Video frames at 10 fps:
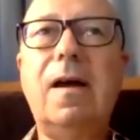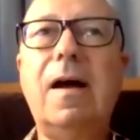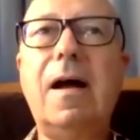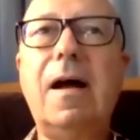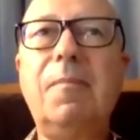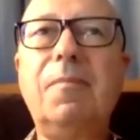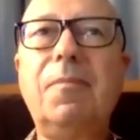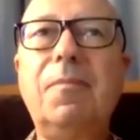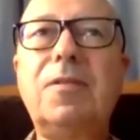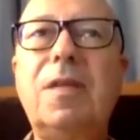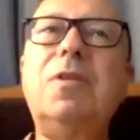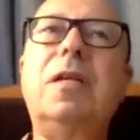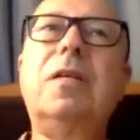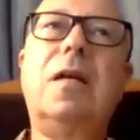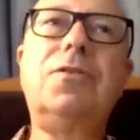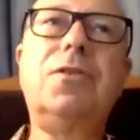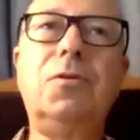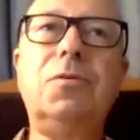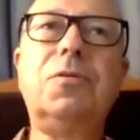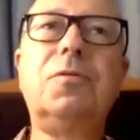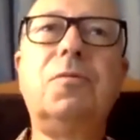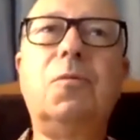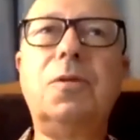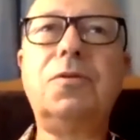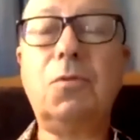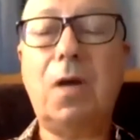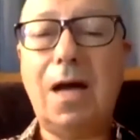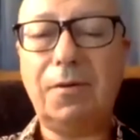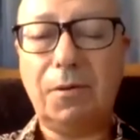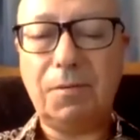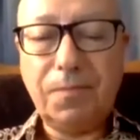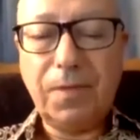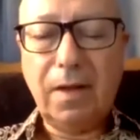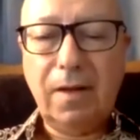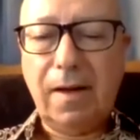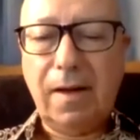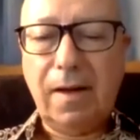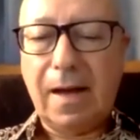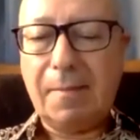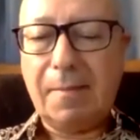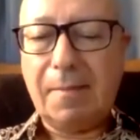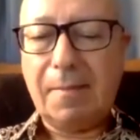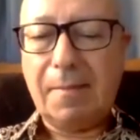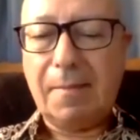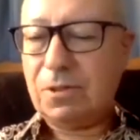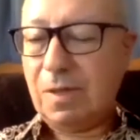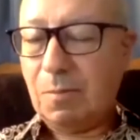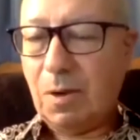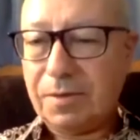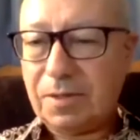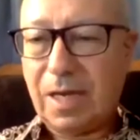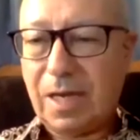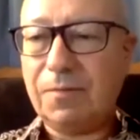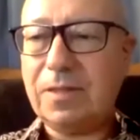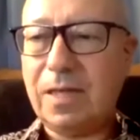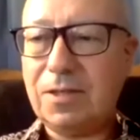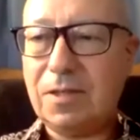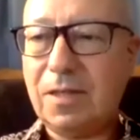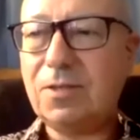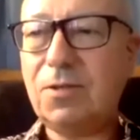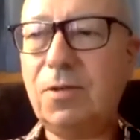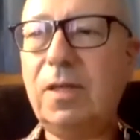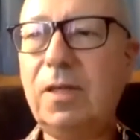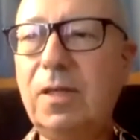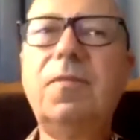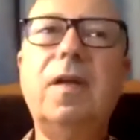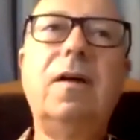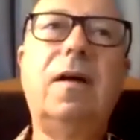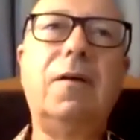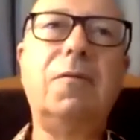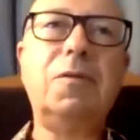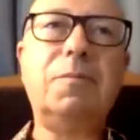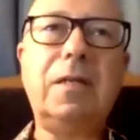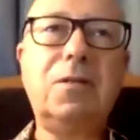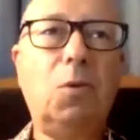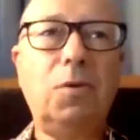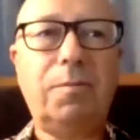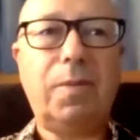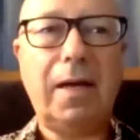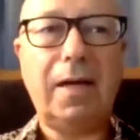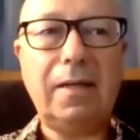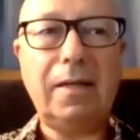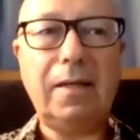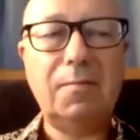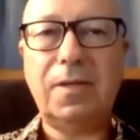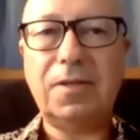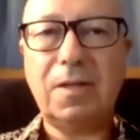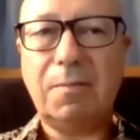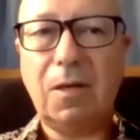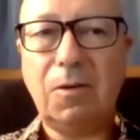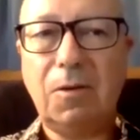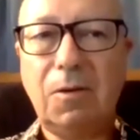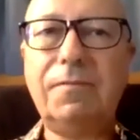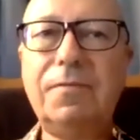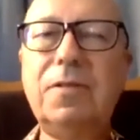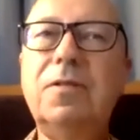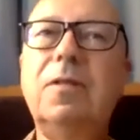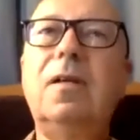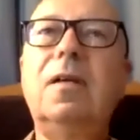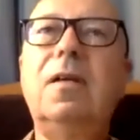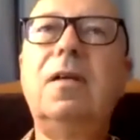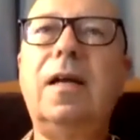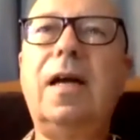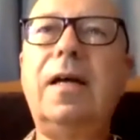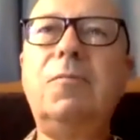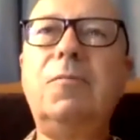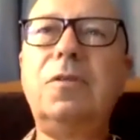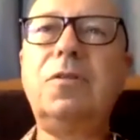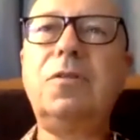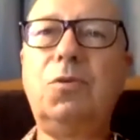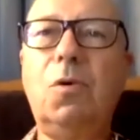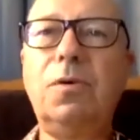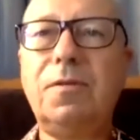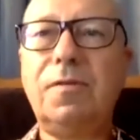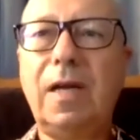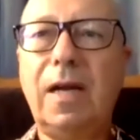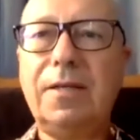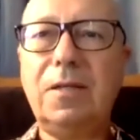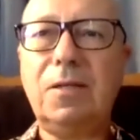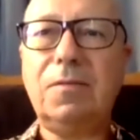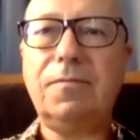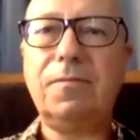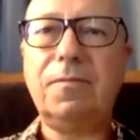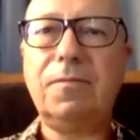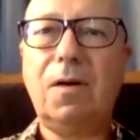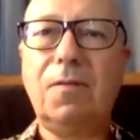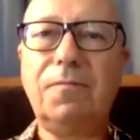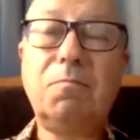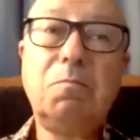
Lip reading: But the subject I chose was Sukarno. I was doing modern Southeast Asian history. I was being taught by Professor Merle Ricklifs, and I was drawn to the idea of